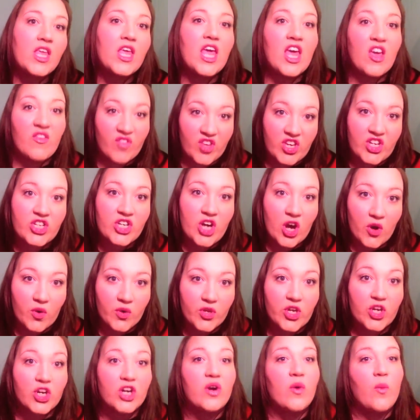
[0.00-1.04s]
if you
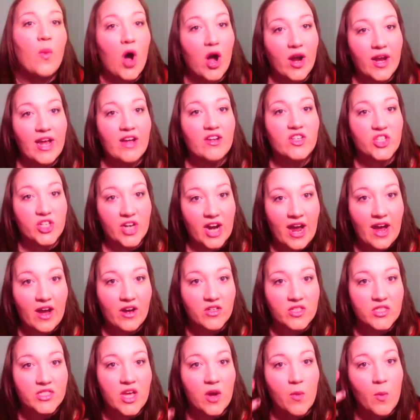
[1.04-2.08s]
don't, you're going to walk out your
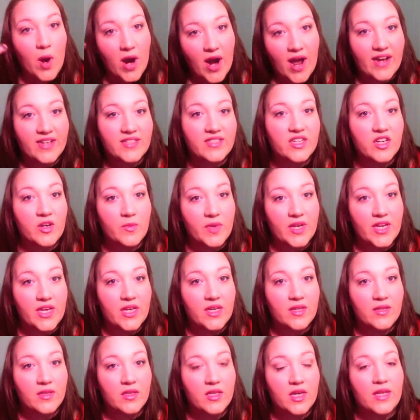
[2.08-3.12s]
house and one eye's going to
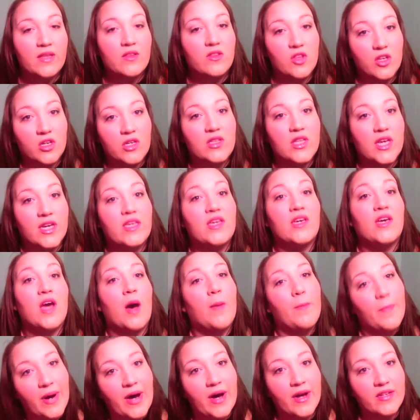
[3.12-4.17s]
be like looking like you
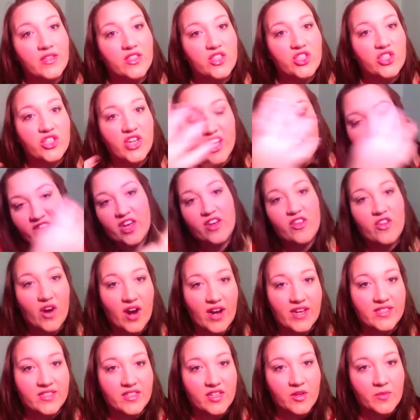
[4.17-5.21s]
got punched and the other
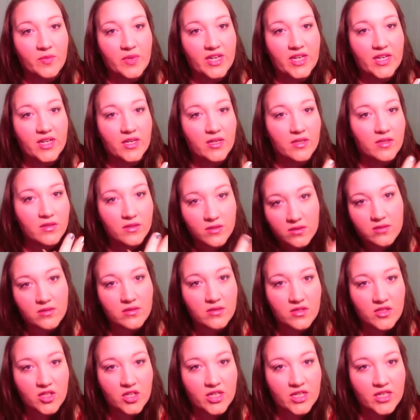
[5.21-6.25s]
eye's going to be
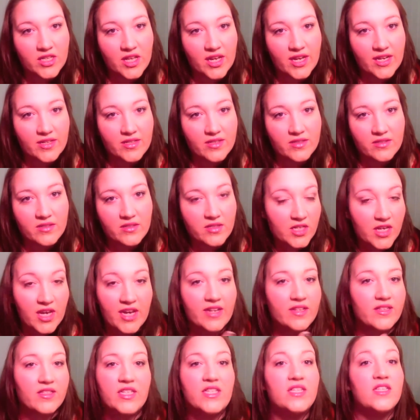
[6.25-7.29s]
looking like you
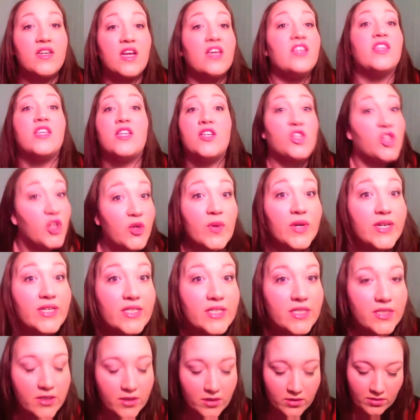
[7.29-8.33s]
ain't did nothing to
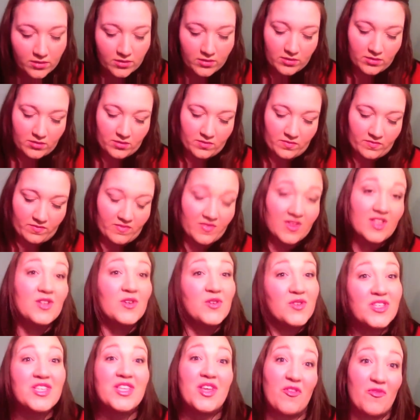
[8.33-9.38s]
it.
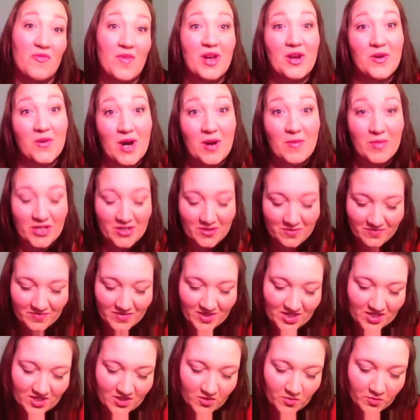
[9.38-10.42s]
Don't you love my grammar?
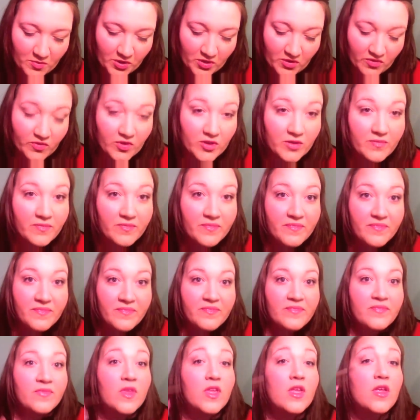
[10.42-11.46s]
It's so
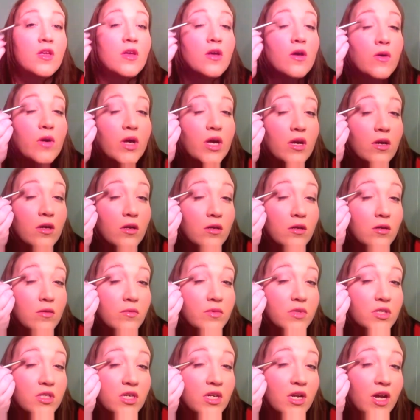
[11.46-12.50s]
beautiful. Okay, I'm
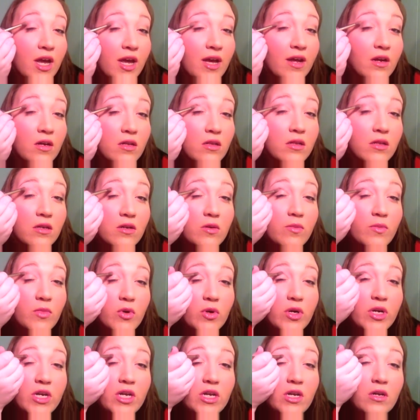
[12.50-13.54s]
just going to add a little
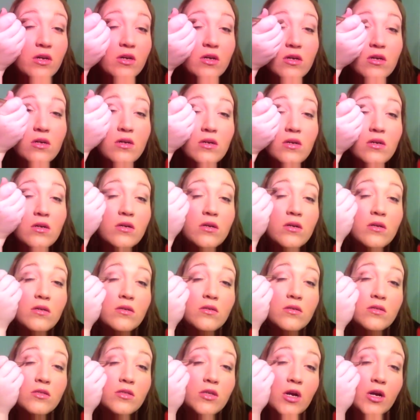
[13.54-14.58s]
more in here,
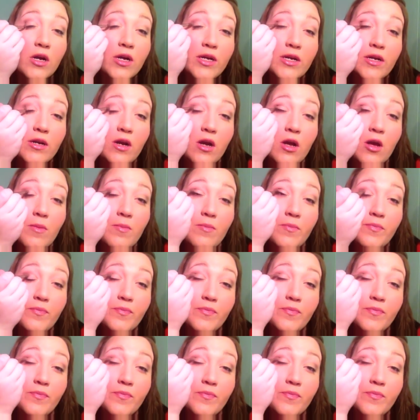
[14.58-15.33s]
darken it up.